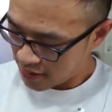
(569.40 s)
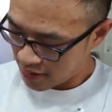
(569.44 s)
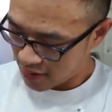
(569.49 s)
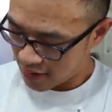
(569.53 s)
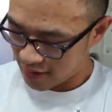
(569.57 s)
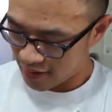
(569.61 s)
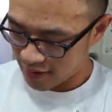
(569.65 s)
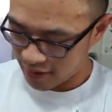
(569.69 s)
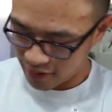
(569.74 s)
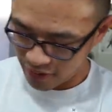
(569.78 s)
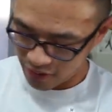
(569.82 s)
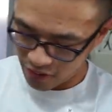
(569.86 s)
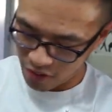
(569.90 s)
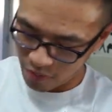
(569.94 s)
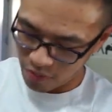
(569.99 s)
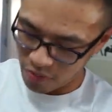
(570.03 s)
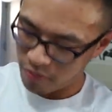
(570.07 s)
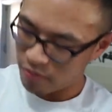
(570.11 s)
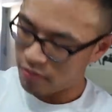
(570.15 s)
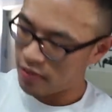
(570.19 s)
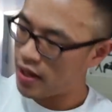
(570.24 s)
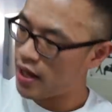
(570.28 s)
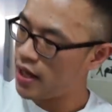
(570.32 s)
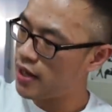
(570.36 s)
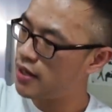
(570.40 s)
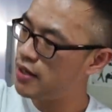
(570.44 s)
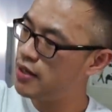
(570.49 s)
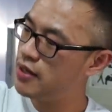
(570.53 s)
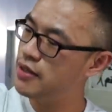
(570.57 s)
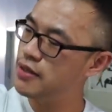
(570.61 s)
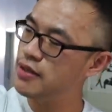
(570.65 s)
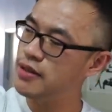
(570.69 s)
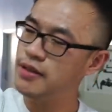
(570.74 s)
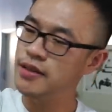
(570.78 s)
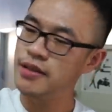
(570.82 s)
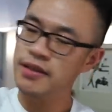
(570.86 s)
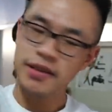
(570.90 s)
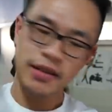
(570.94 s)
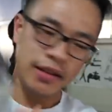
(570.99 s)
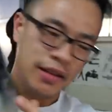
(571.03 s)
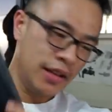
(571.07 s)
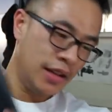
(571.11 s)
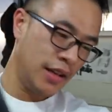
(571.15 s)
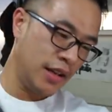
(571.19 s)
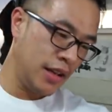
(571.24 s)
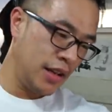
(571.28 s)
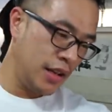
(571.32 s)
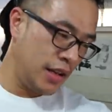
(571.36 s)
It's like super black.
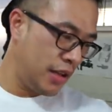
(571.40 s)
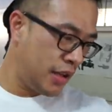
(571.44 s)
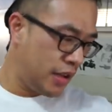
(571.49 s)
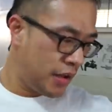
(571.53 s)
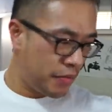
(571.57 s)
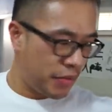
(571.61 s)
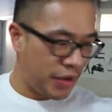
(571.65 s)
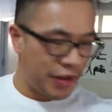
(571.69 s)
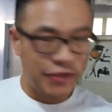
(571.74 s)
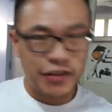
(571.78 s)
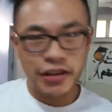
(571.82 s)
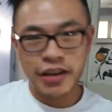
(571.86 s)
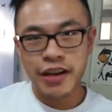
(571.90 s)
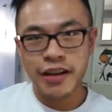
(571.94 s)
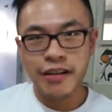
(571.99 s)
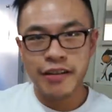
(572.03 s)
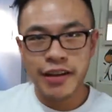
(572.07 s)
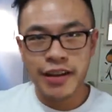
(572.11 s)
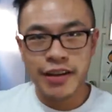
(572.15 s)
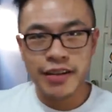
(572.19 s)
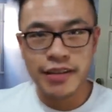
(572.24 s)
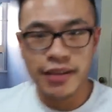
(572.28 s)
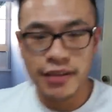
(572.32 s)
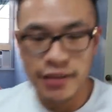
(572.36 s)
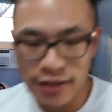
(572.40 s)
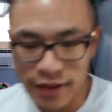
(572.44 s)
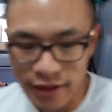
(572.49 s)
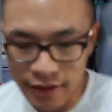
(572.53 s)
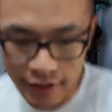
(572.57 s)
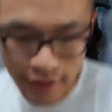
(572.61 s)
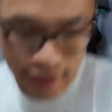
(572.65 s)
But if you're curious, it looks like